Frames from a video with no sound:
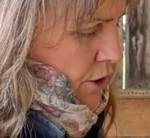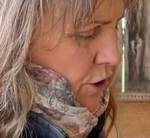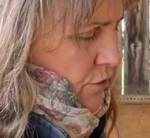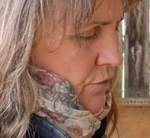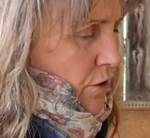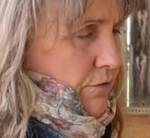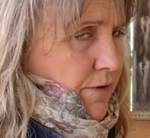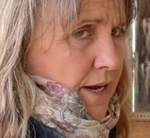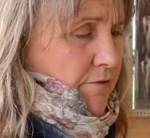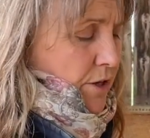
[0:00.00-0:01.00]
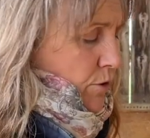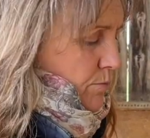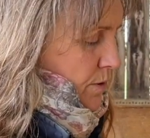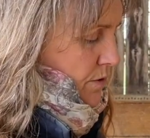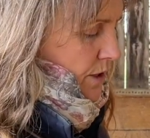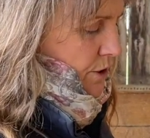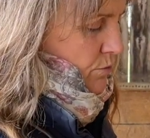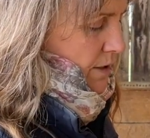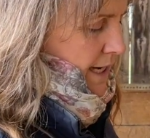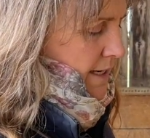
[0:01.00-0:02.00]
you've got to fire it up and you
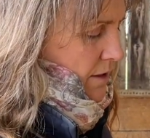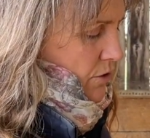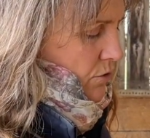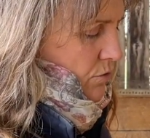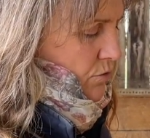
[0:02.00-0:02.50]
will get low